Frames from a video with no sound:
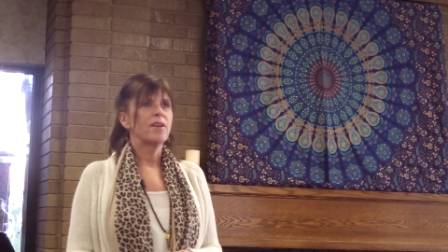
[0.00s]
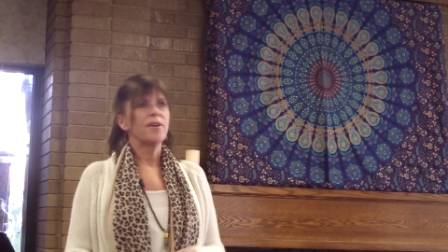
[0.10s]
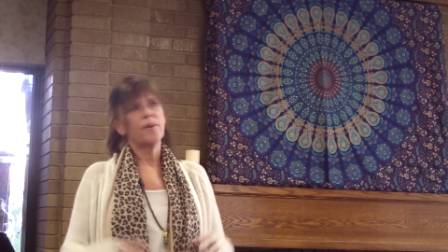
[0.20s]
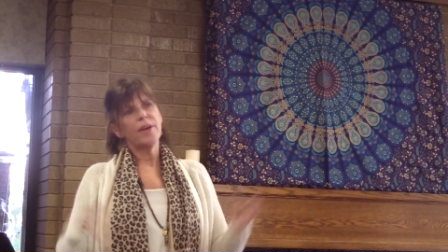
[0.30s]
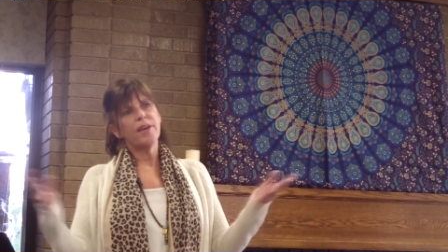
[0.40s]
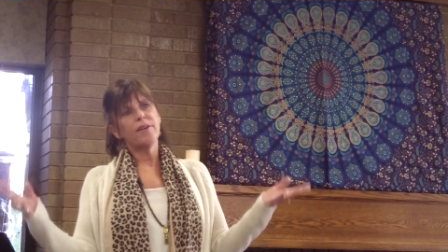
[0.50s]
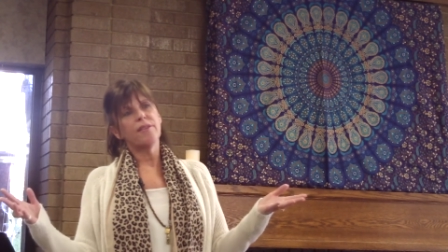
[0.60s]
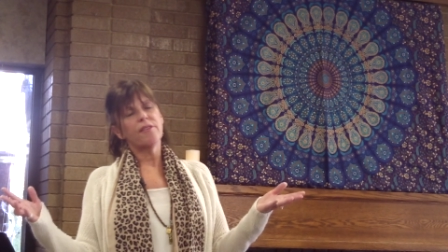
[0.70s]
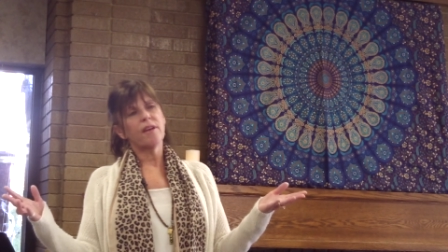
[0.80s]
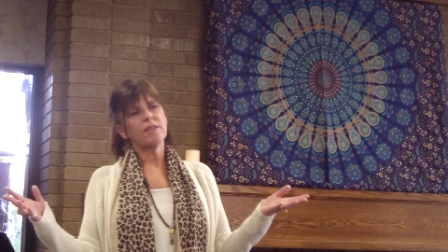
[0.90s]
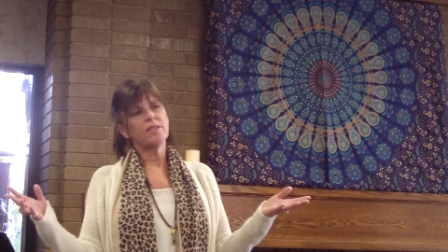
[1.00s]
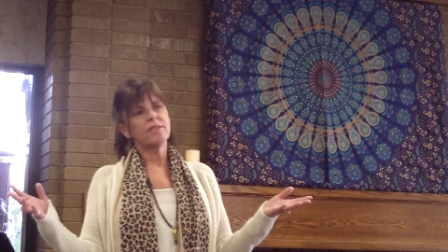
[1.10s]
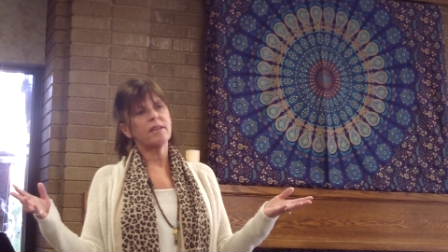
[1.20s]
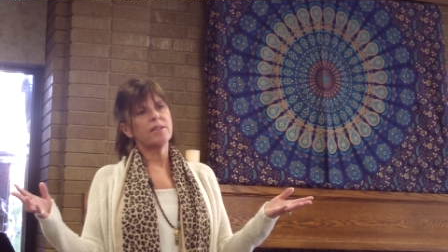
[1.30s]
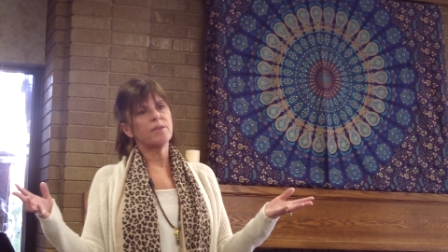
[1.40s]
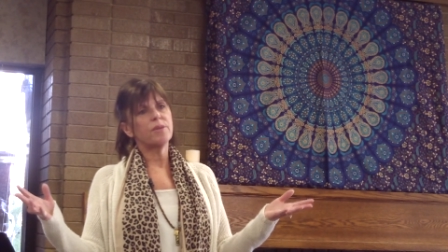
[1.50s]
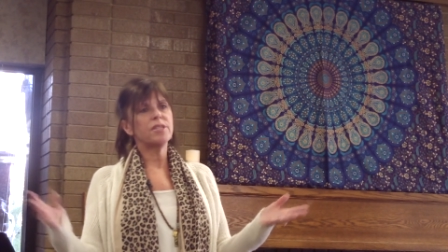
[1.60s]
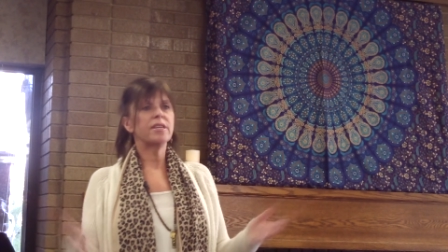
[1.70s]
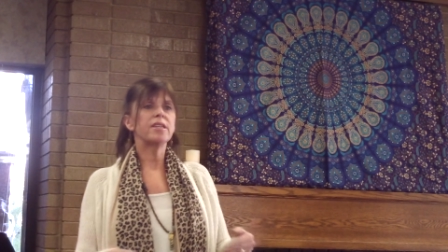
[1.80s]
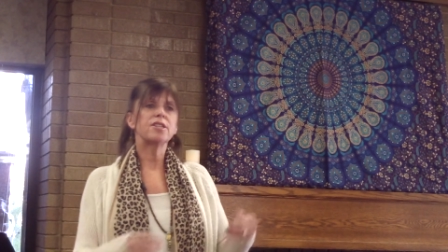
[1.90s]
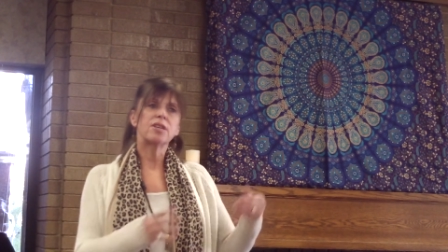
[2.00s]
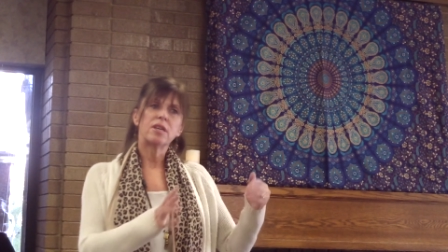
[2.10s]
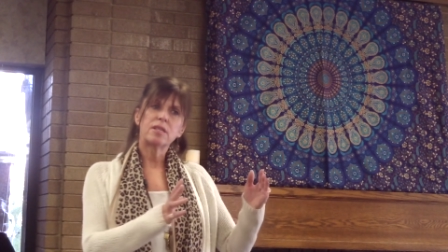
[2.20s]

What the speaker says: here at the Satya Center we teach